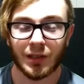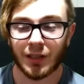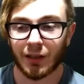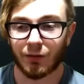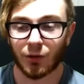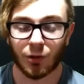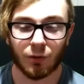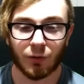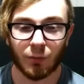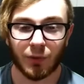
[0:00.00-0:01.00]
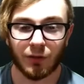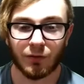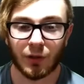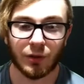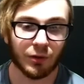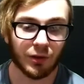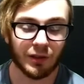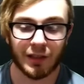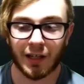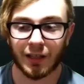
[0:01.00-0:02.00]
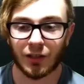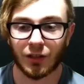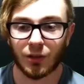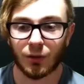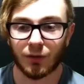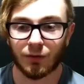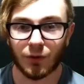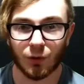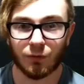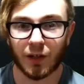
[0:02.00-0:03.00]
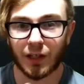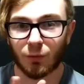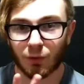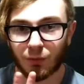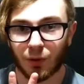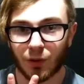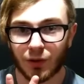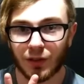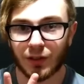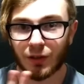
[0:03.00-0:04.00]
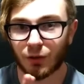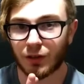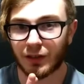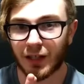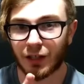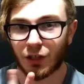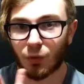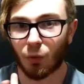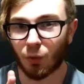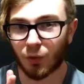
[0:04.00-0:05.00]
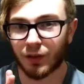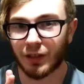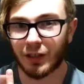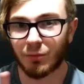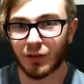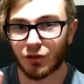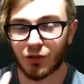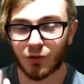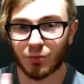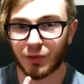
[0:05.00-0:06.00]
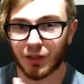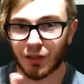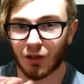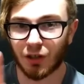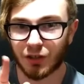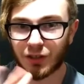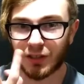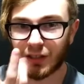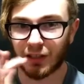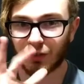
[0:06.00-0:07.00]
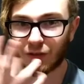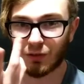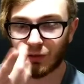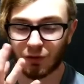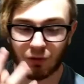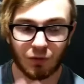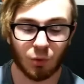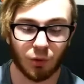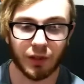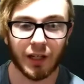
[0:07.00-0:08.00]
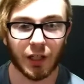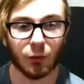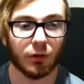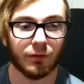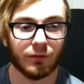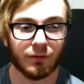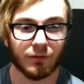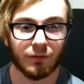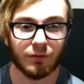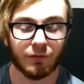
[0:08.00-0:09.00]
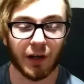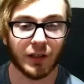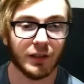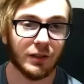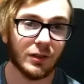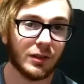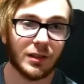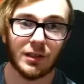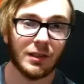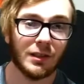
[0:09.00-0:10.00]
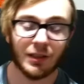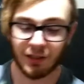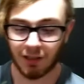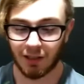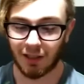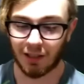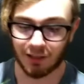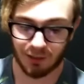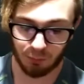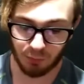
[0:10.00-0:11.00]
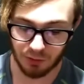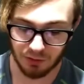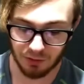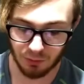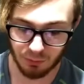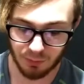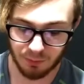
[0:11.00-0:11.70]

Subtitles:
If you're going for a pinfall, they're going to attack you. If you're fighting one person, they're going to attack you or them. It's just going to be a constant tornado of violence. And that's pretty dope.